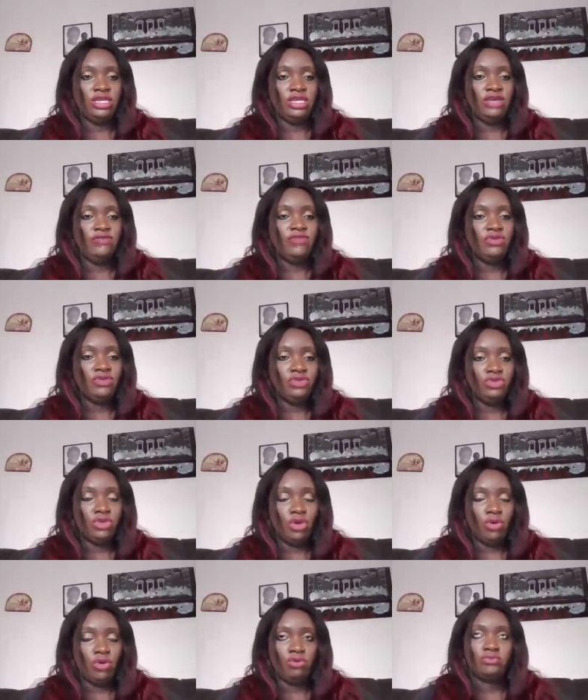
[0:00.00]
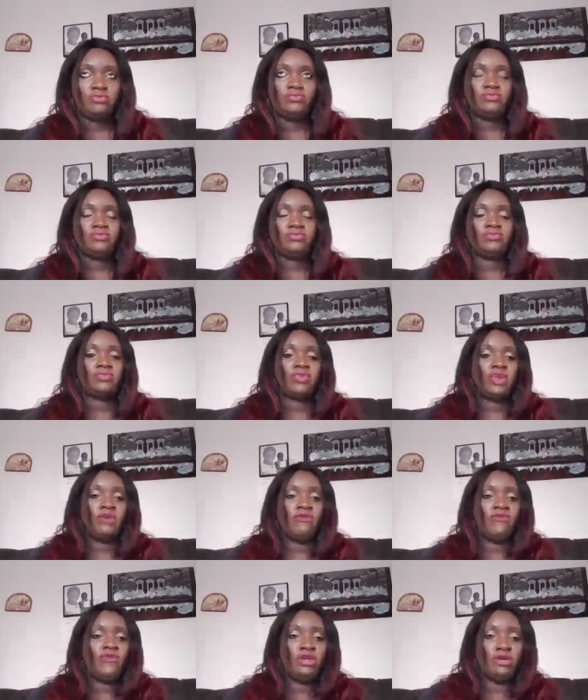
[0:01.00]
the fear accompany
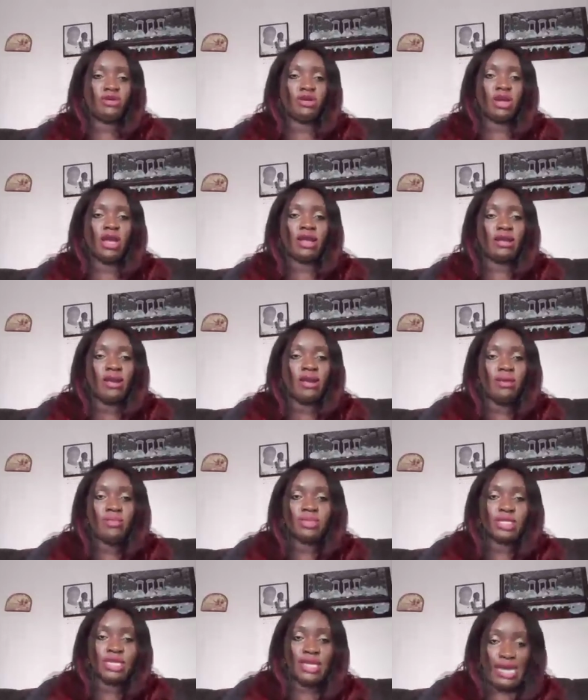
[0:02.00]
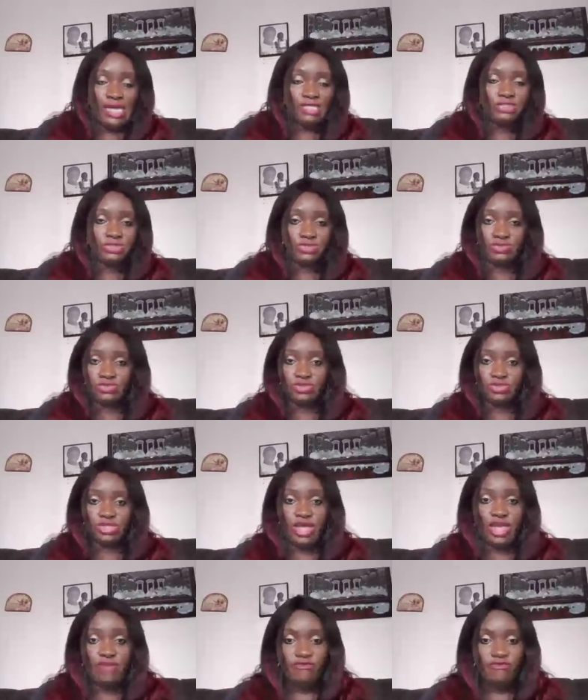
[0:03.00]
us through life, this fear that
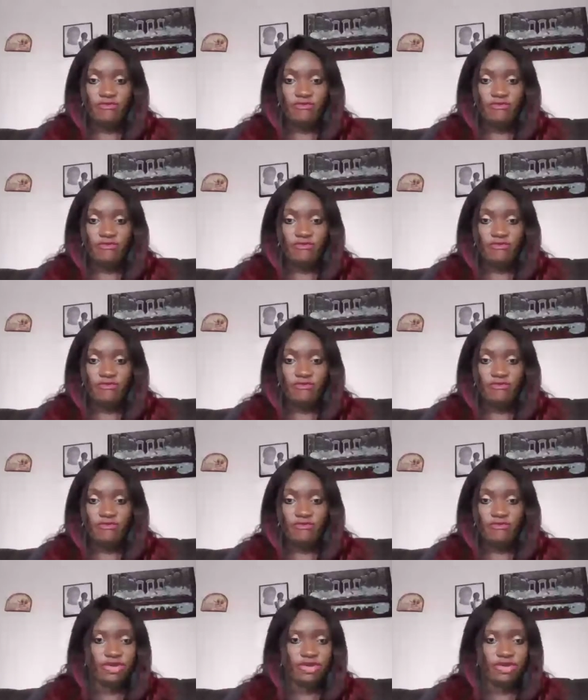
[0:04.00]
accompany us through life.